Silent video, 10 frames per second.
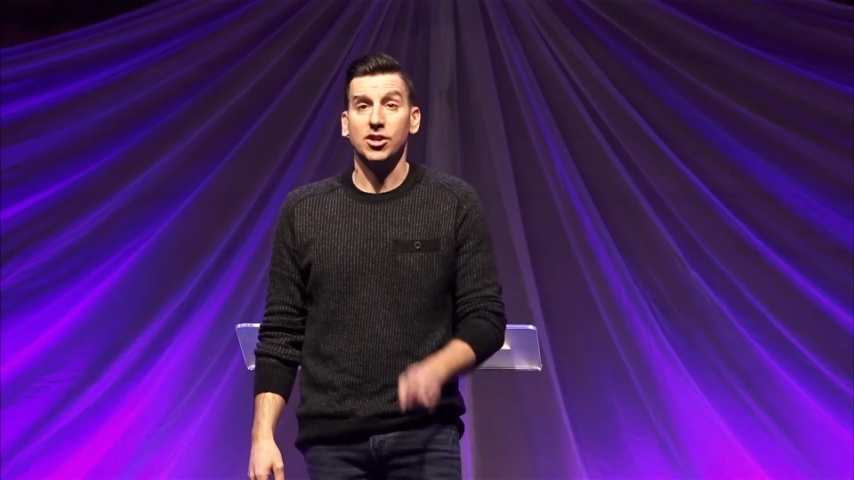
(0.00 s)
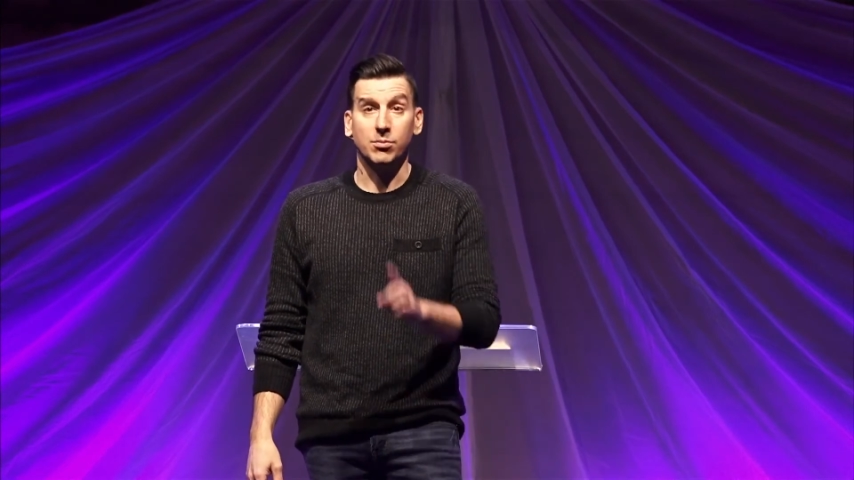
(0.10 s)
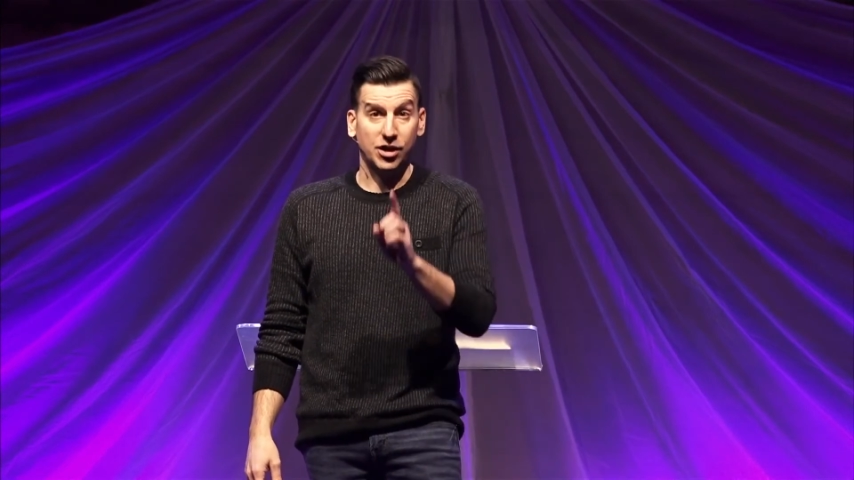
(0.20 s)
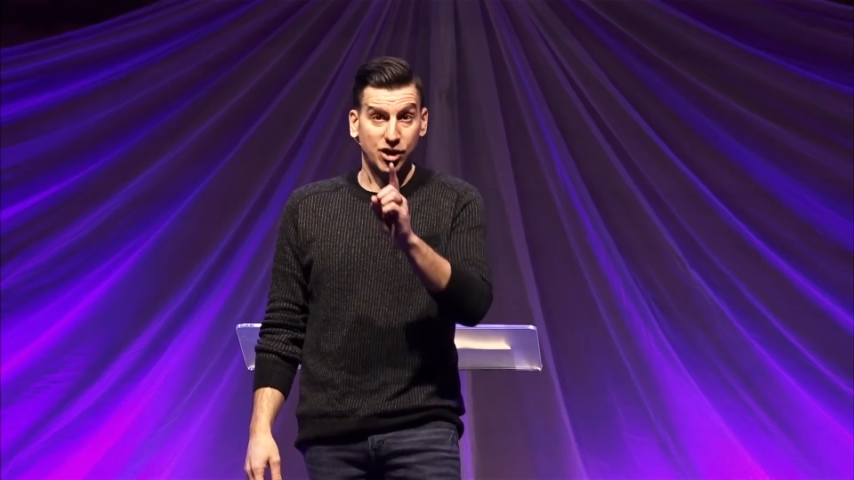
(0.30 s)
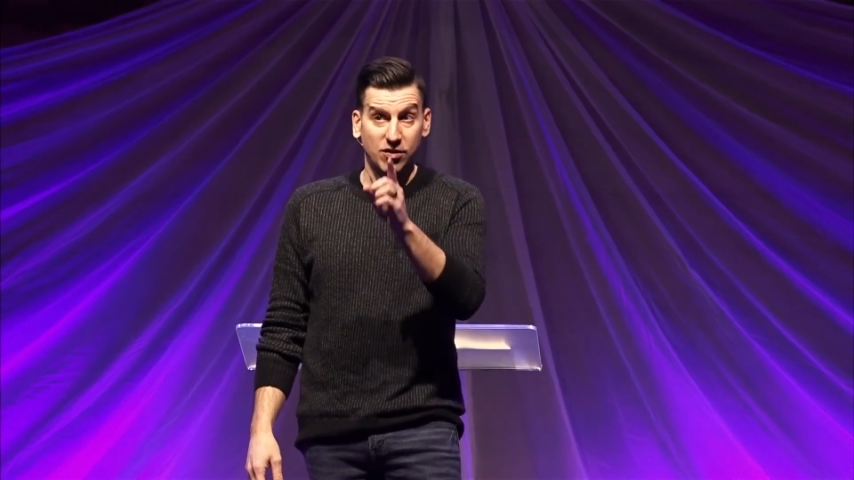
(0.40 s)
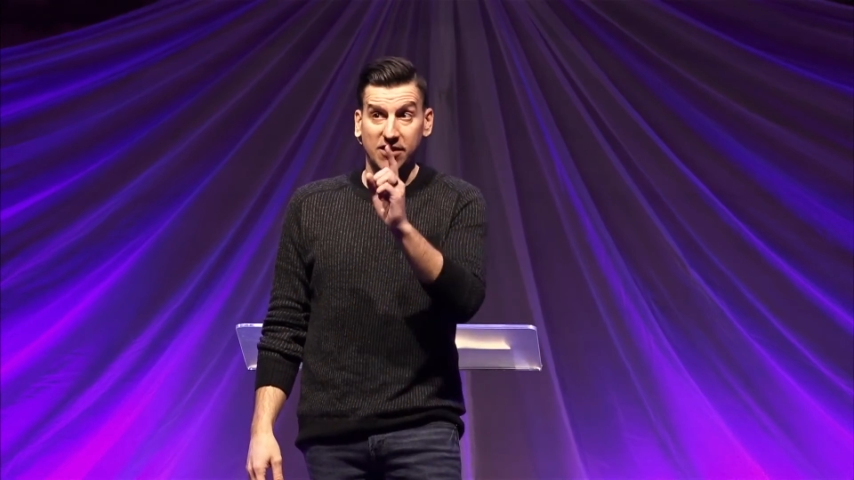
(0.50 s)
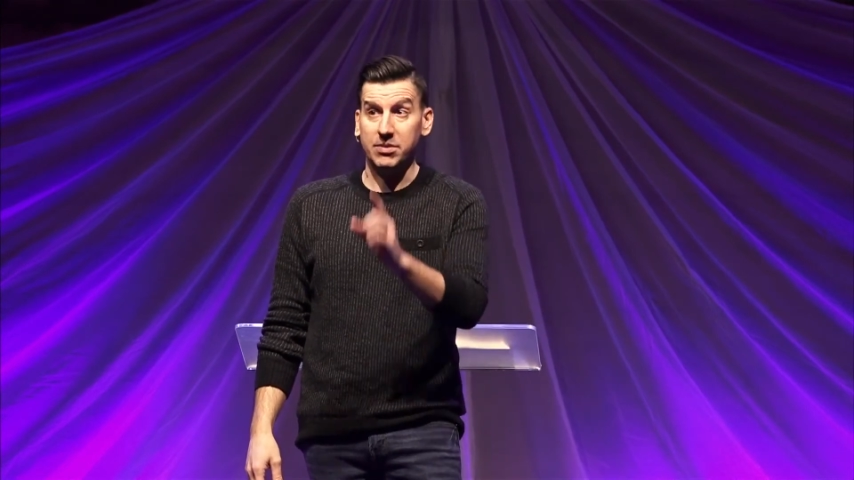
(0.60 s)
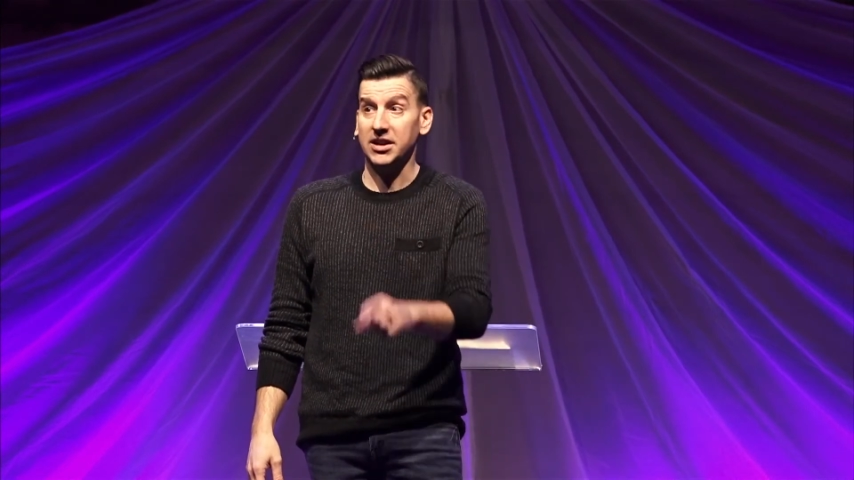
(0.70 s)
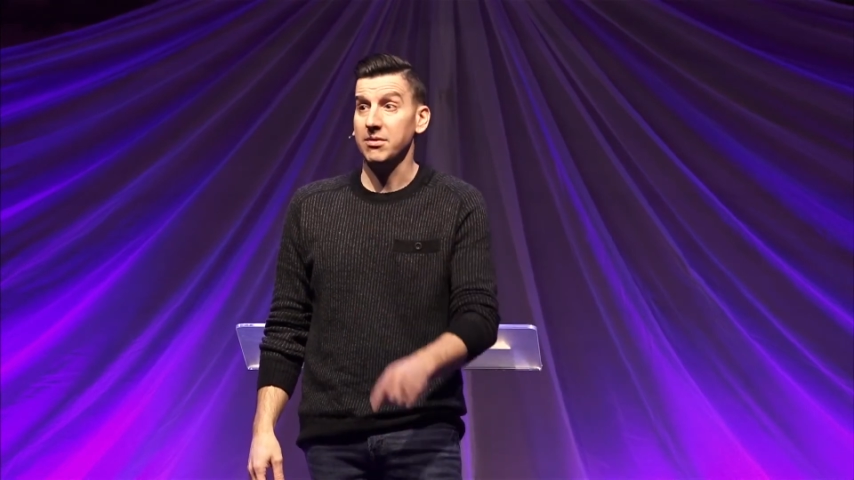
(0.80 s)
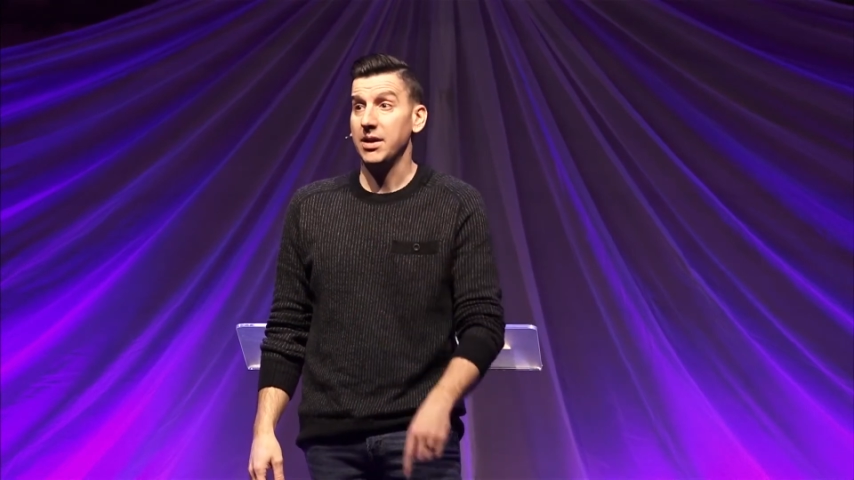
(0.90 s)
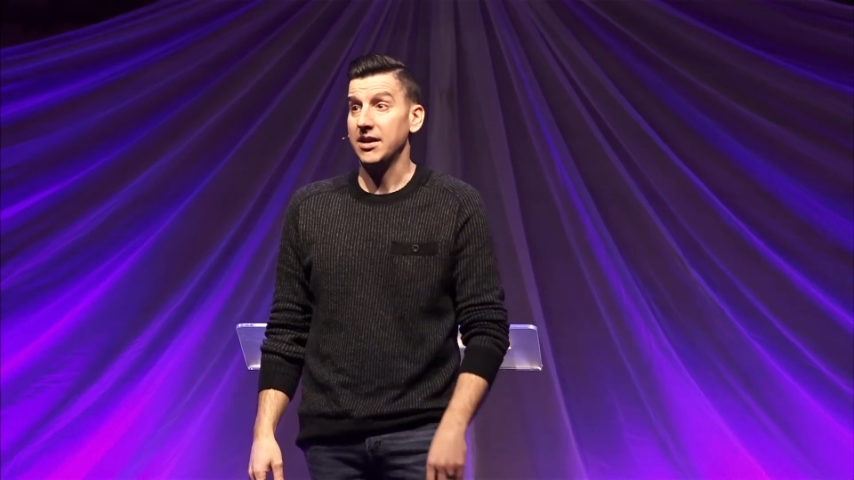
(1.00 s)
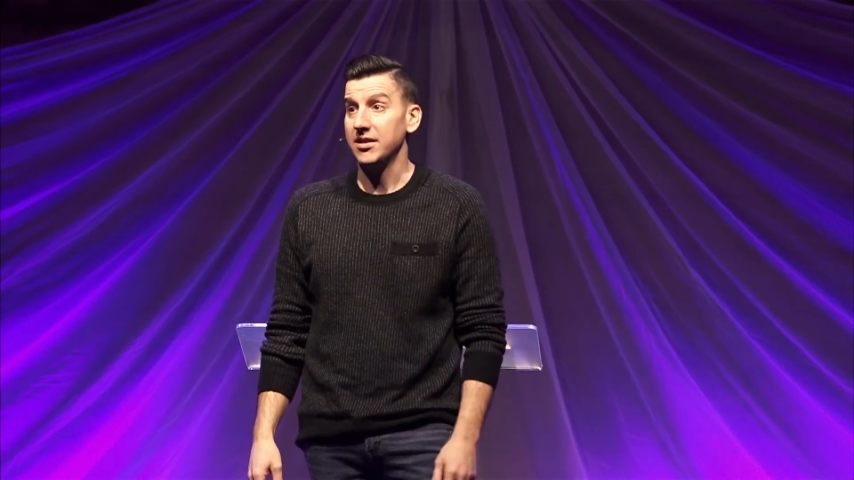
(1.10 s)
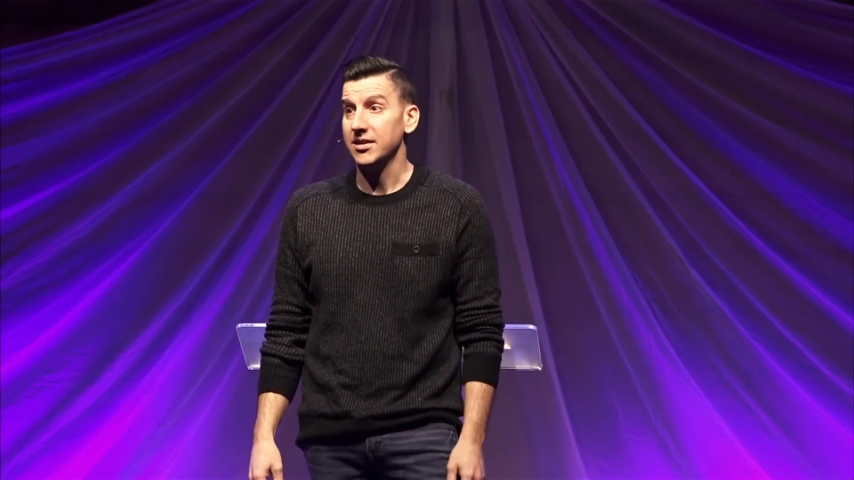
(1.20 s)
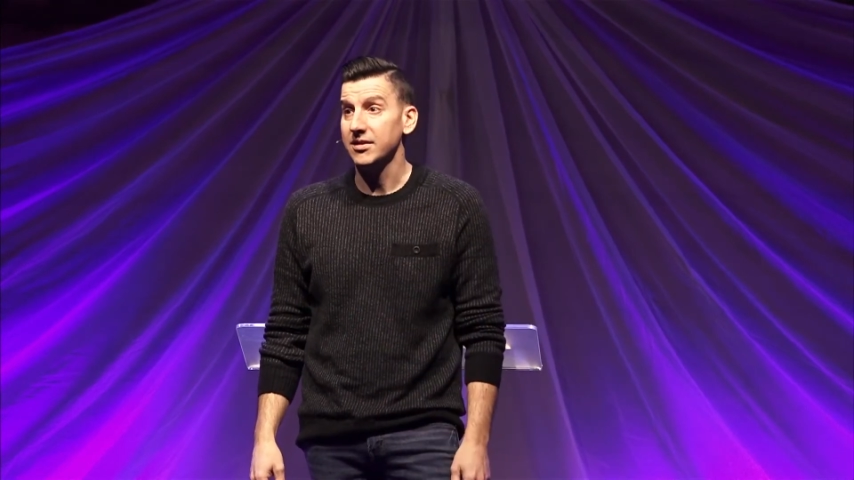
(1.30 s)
but you have been commanded.